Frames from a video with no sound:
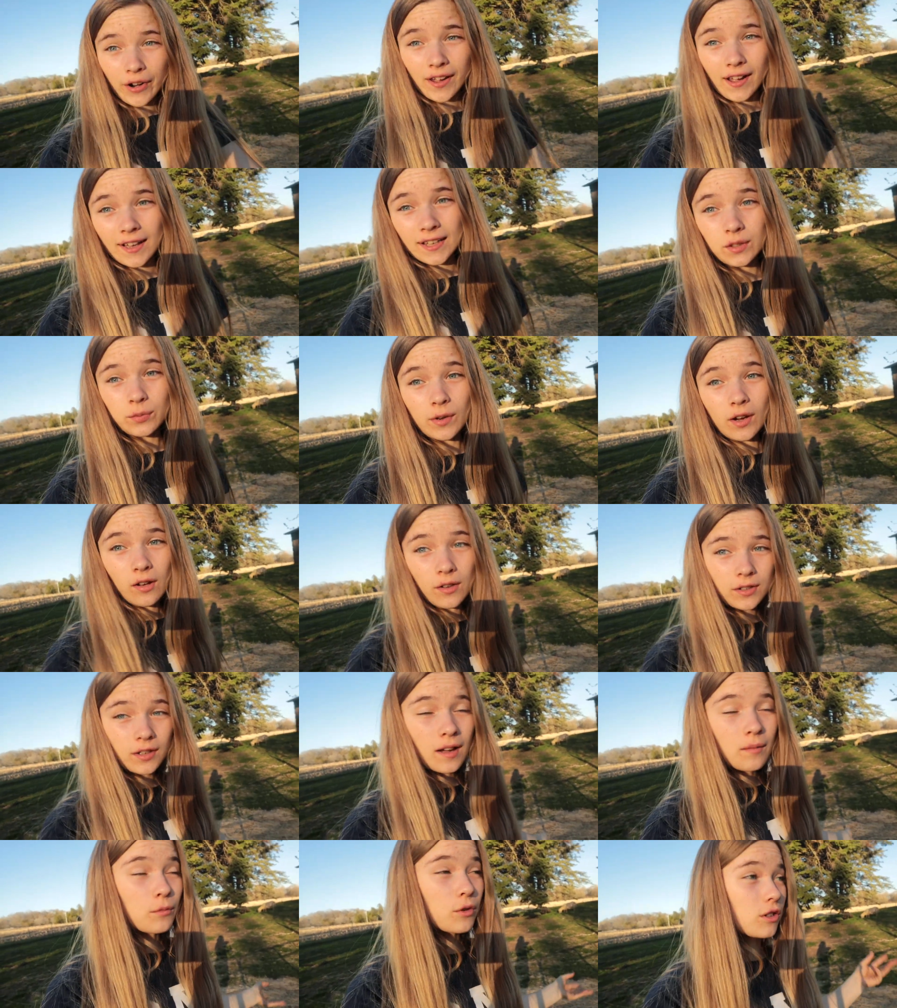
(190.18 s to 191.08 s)
right, guys, so we
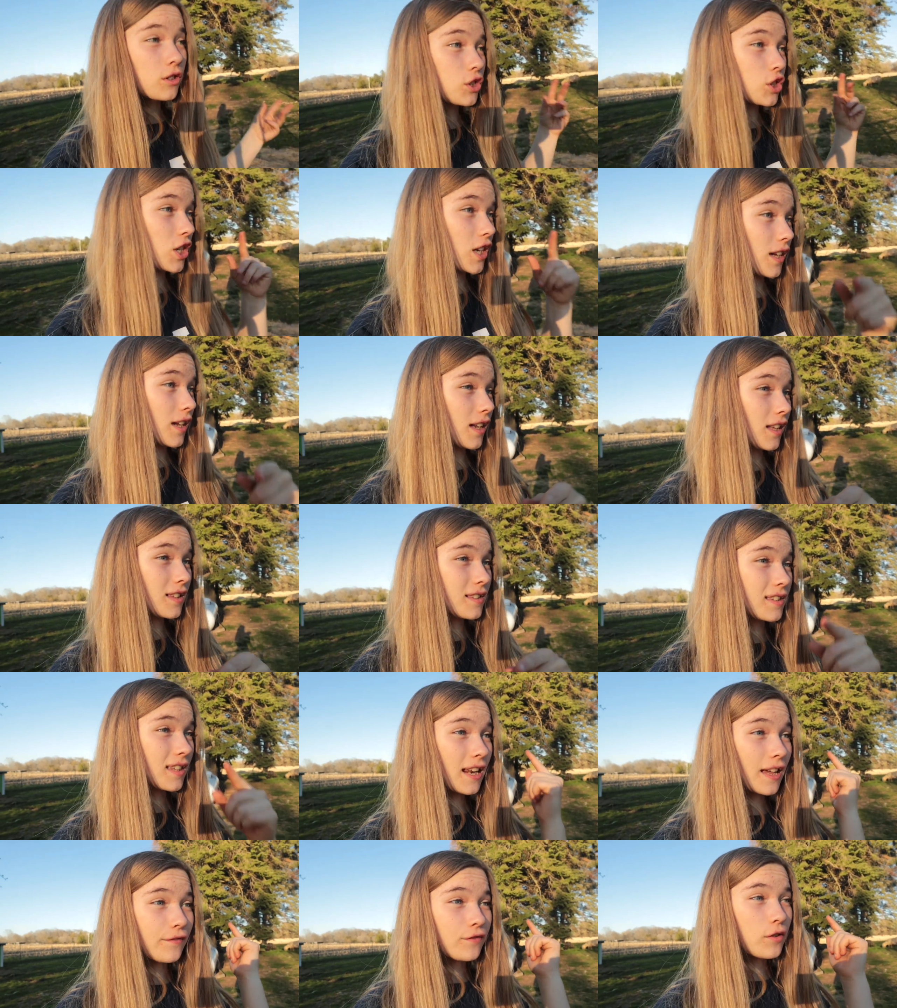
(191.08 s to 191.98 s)
also got more chickens,
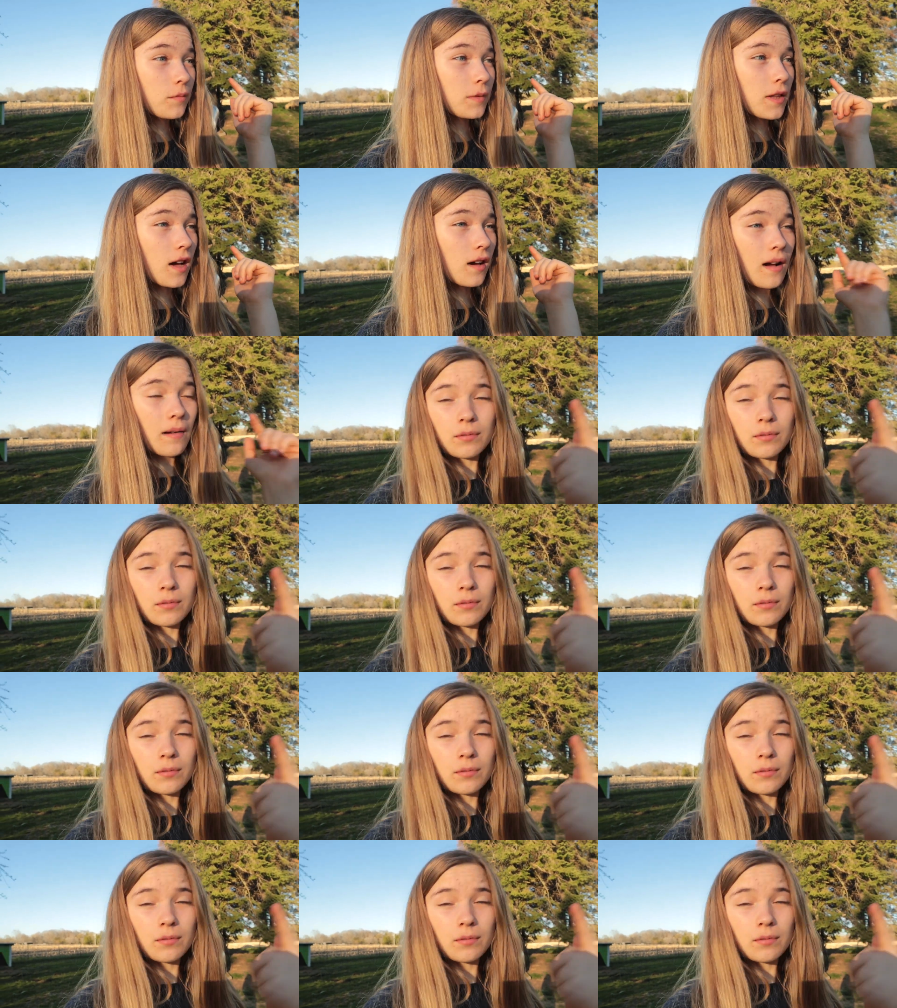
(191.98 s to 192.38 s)
and I filmed that a